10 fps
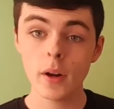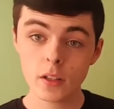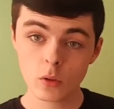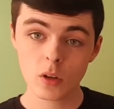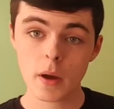When
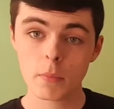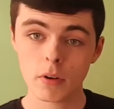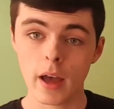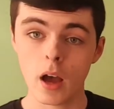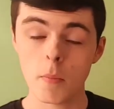I talk about
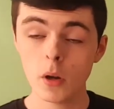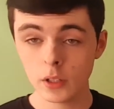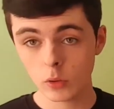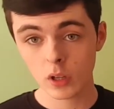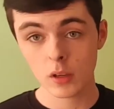prayer, I'm
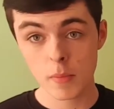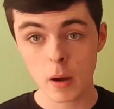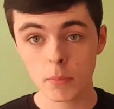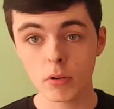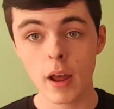only talking
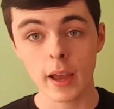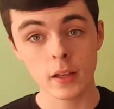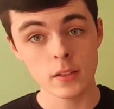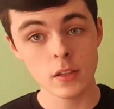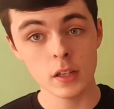about prayer
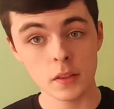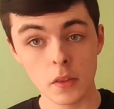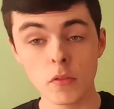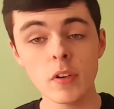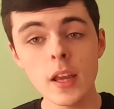concerning
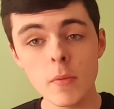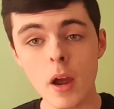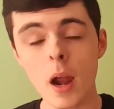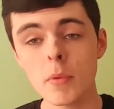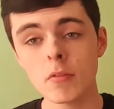the three
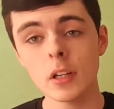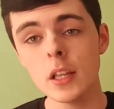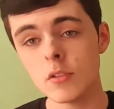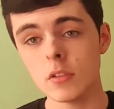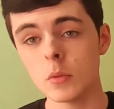Abrahamic
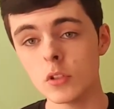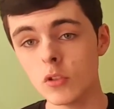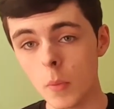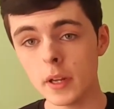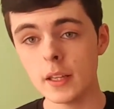religions which
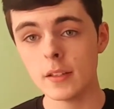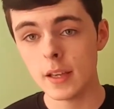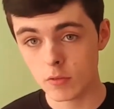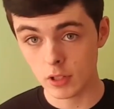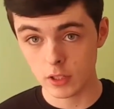dominate
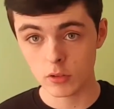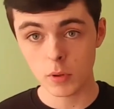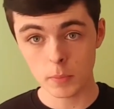today's religious